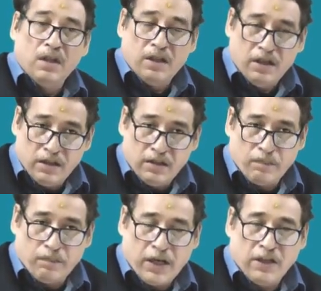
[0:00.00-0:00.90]
here,
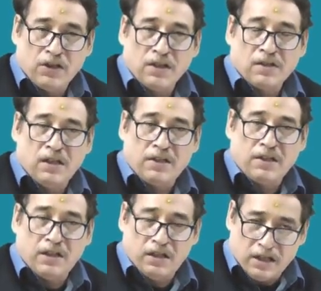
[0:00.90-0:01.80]
branch has
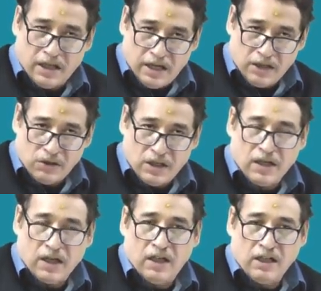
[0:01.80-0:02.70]
collected the cash
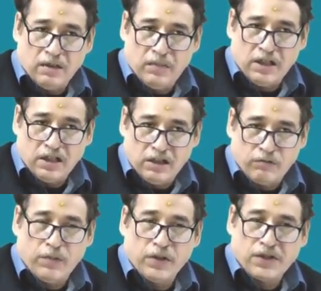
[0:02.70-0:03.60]
and ultimately it
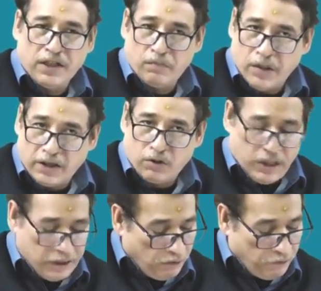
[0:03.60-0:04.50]
will be sent back to
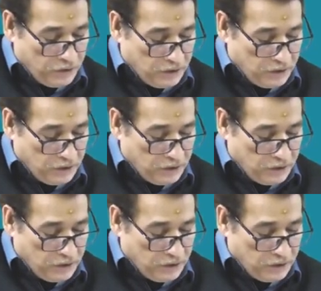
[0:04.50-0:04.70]
head office.